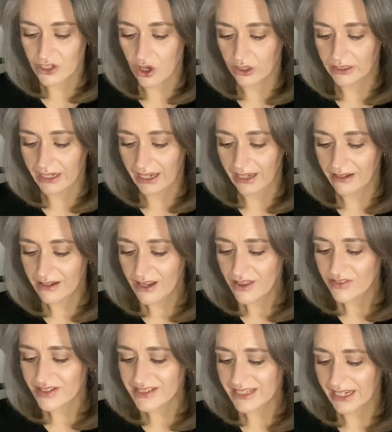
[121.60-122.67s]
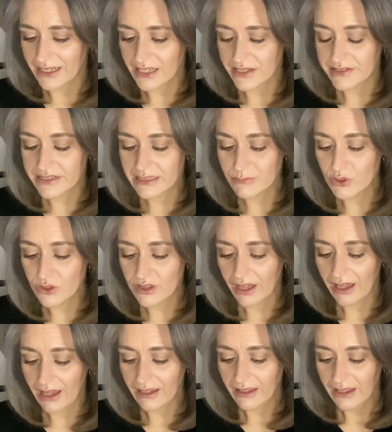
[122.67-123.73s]
longer, the skin is
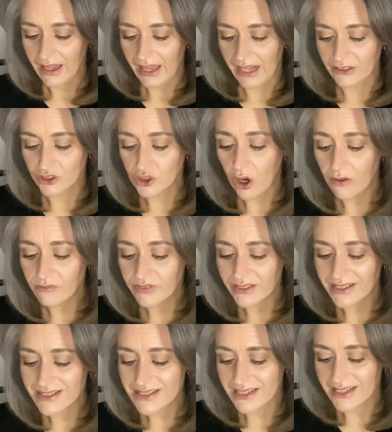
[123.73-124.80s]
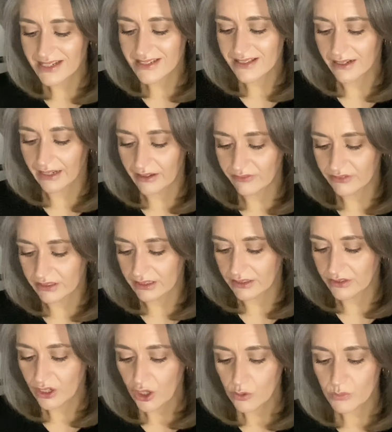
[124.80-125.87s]
smoother and confidence is
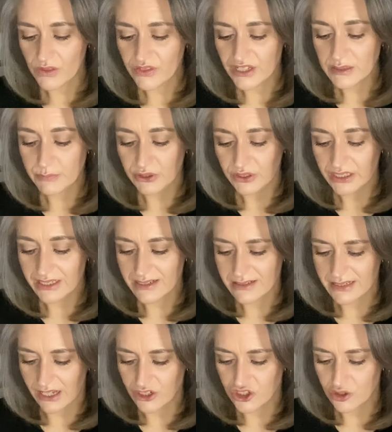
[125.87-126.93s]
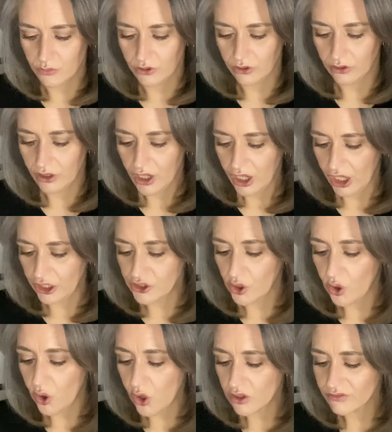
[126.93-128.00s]
lifted with this beauty essential, an
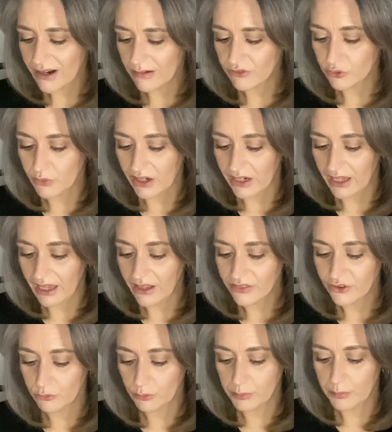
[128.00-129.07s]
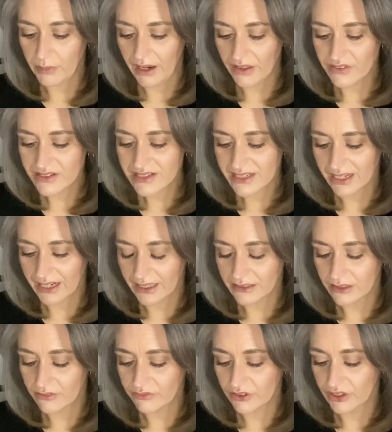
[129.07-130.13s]
all-round winner that will prepare the
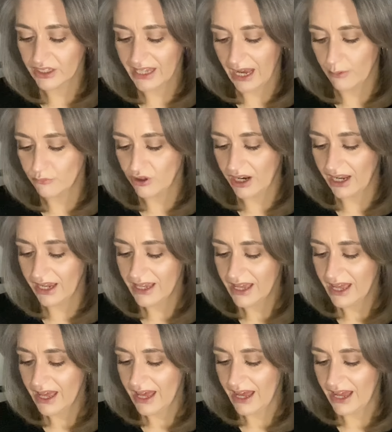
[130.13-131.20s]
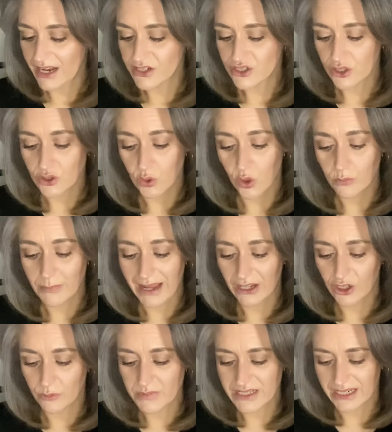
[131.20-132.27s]
skin for the camera and no
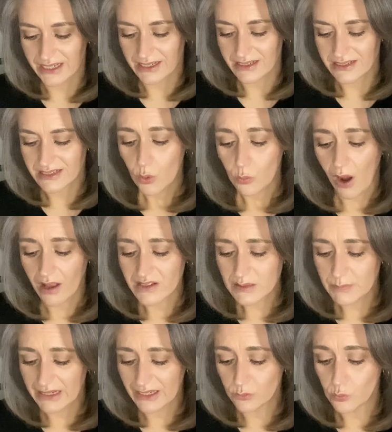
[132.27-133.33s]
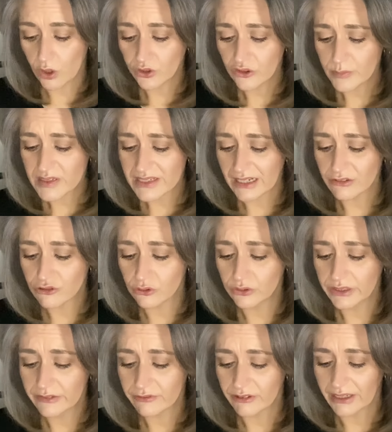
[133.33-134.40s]
makeup days, whilst being 100%
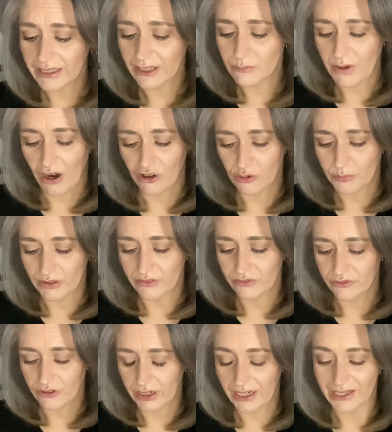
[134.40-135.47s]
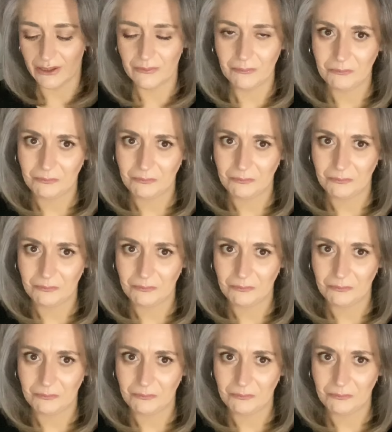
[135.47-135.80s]
cruelty-free and paraben-free.